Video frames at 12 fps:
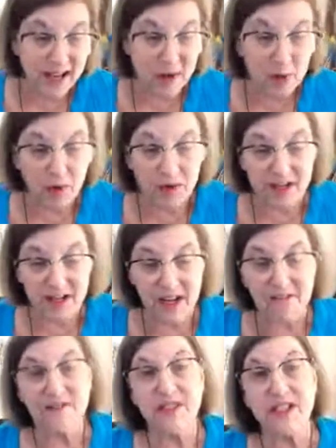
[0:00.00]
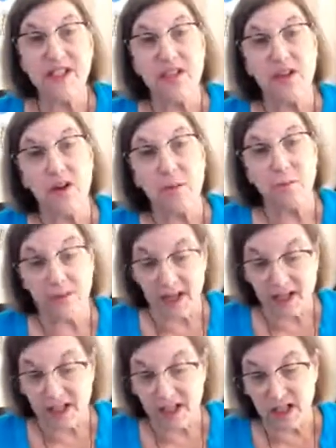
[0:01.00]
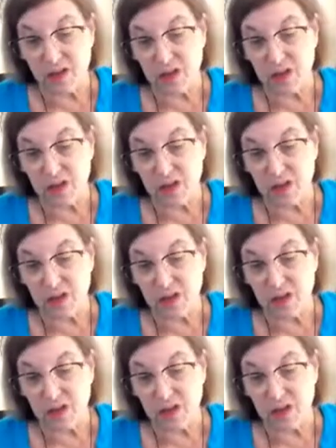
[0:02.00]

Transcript: with an emphasis on blending